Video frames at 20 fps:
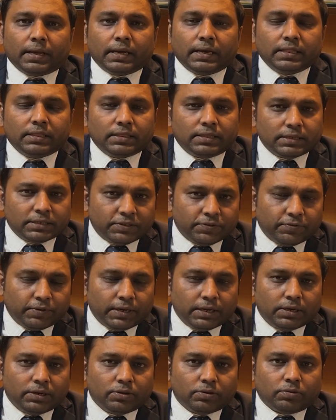In this
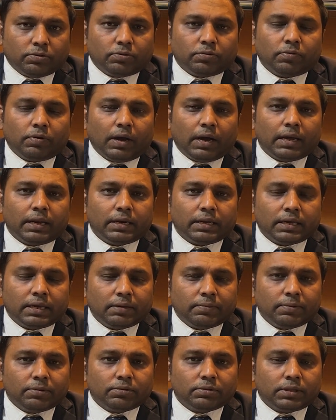video, I'll
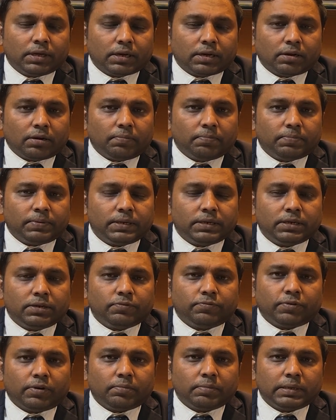give you the complete
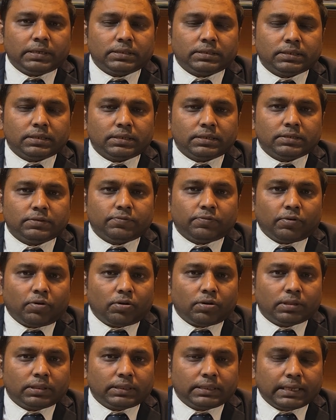information
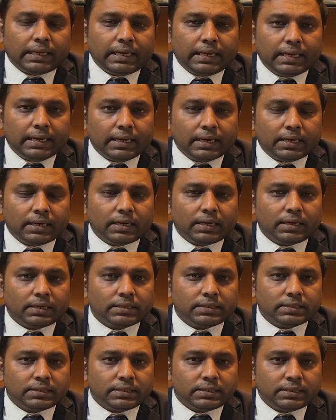for Telangana
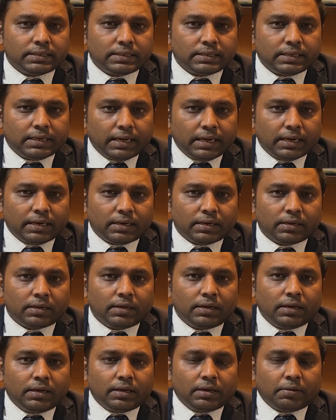state
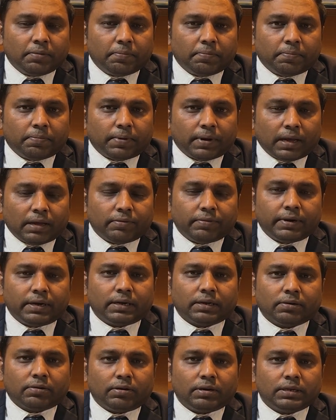
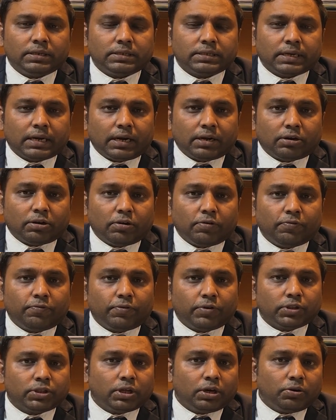private college cutoff
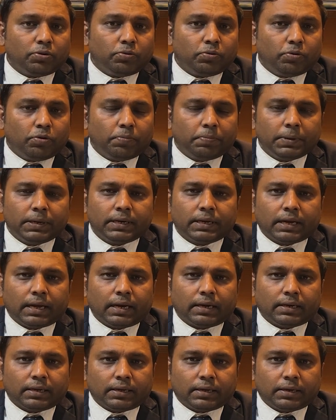for the open
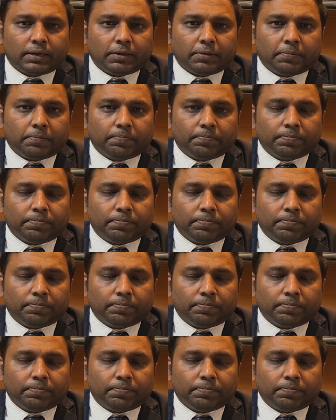category.